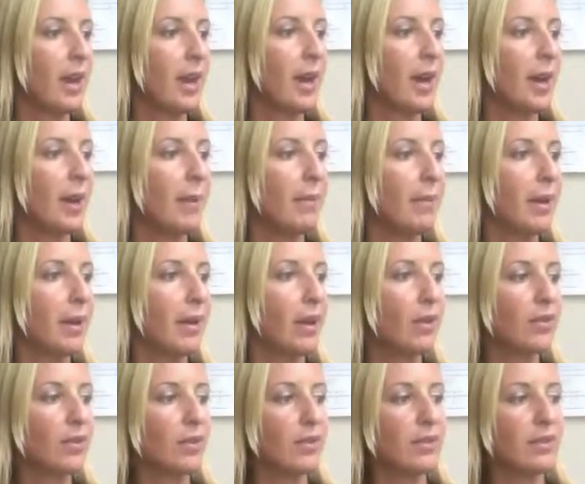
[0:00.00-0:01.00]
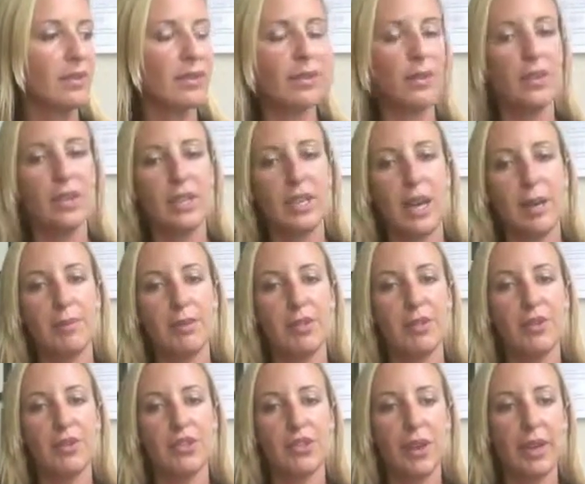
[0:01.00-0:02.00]
And also, this is a good time to
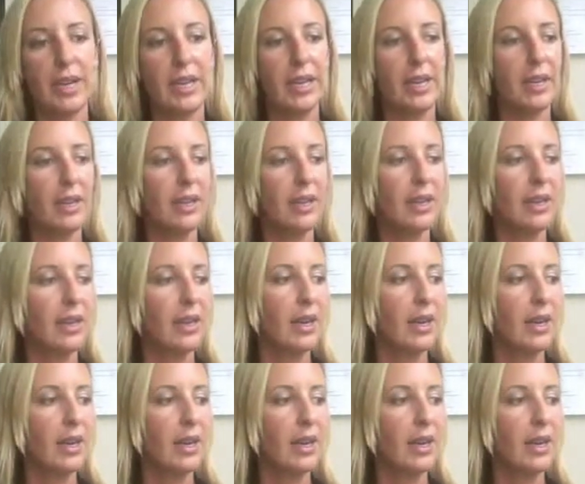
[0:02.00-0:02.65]
do training,